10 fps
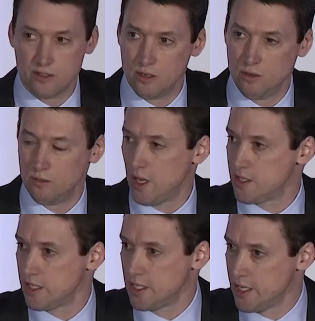So
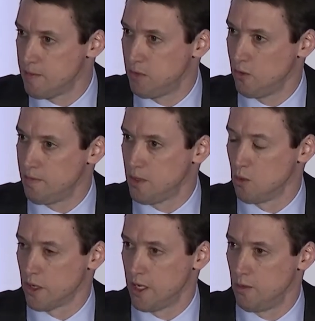as an example, we've been
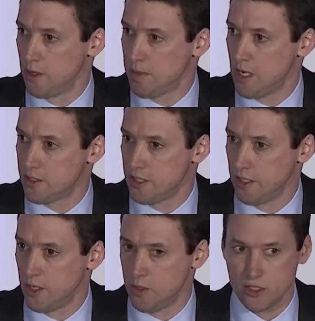working with
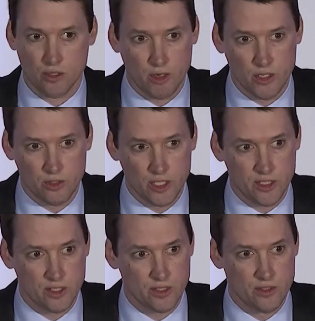PolicyLink, which is a racial
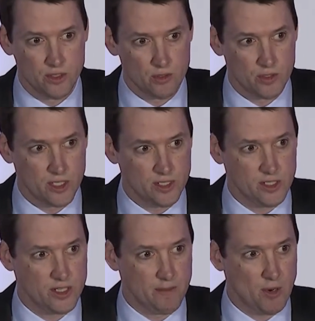justice and social
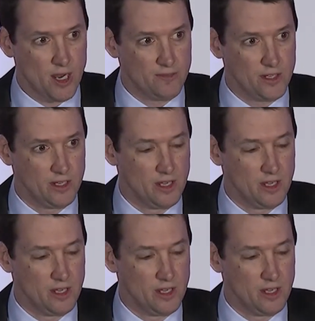justice nonprofit.